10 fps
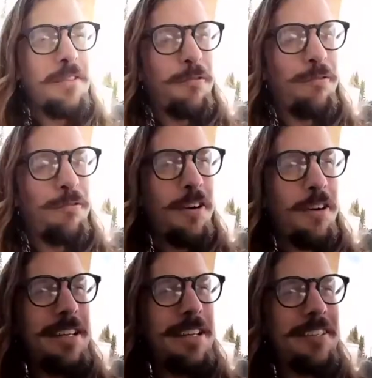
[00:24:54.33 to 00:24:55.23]
from
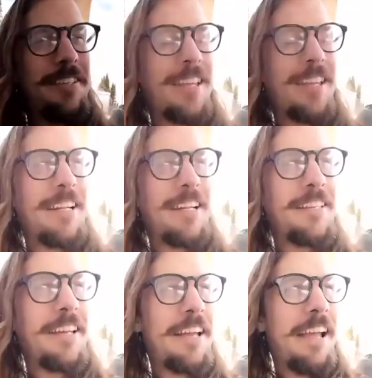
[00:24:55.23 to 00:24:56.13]
his state
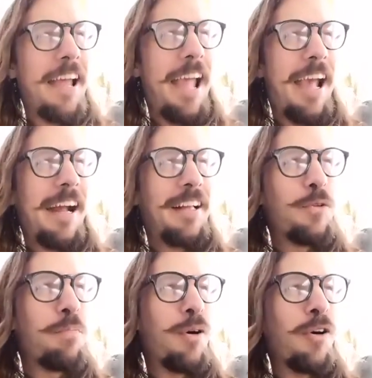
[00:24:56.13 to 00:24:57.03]

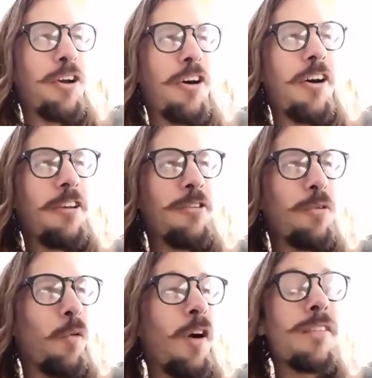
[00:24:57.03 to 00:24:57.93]
and put on
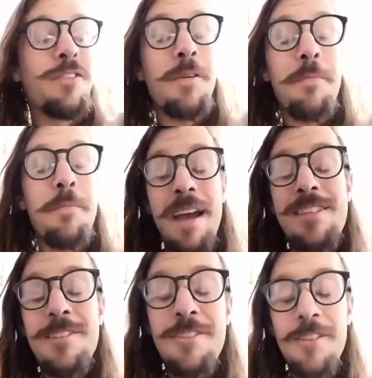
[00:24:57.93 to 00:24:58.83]
one of the
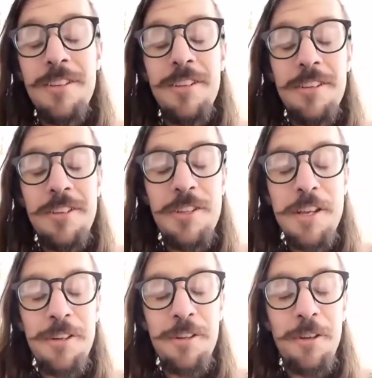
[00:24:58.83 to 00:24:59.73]
best
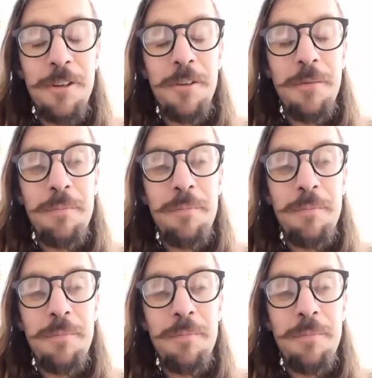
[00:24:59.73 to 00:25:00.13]
single